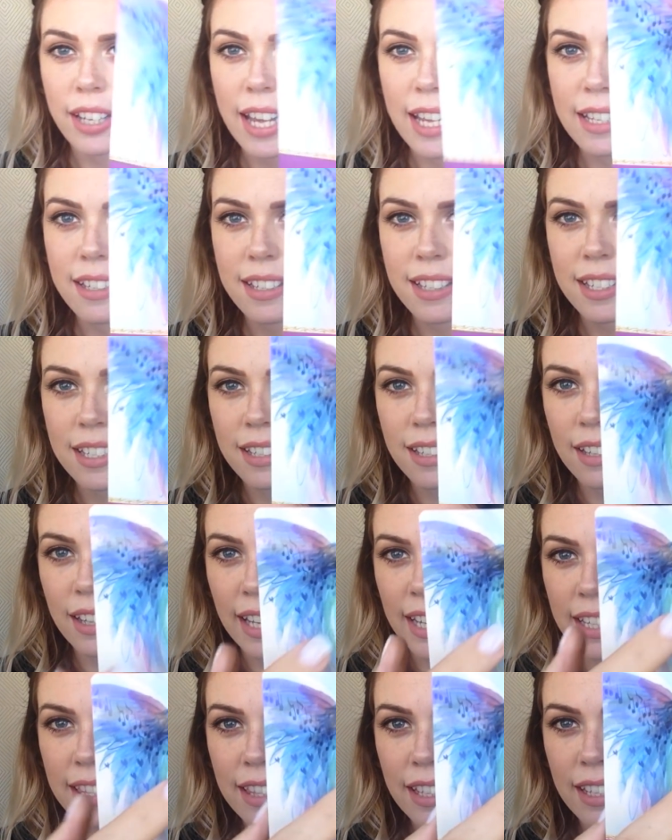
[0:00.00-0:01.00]
hence
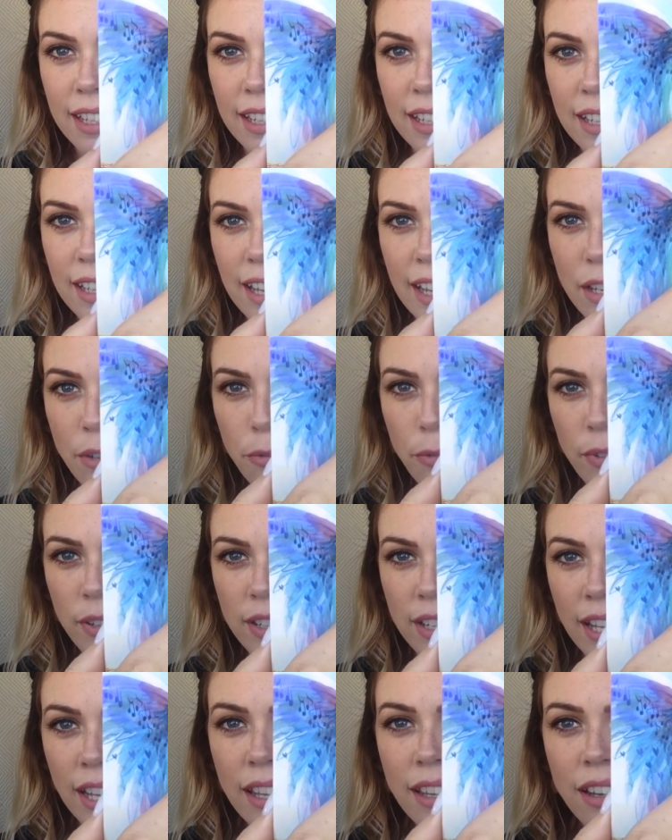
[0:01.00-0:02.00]
like the
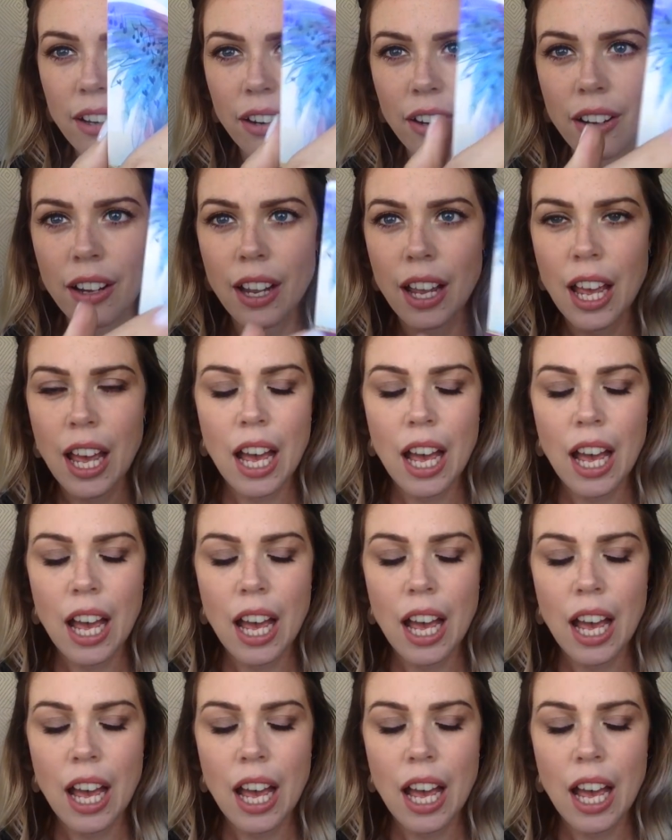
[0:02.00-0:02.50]
infant here.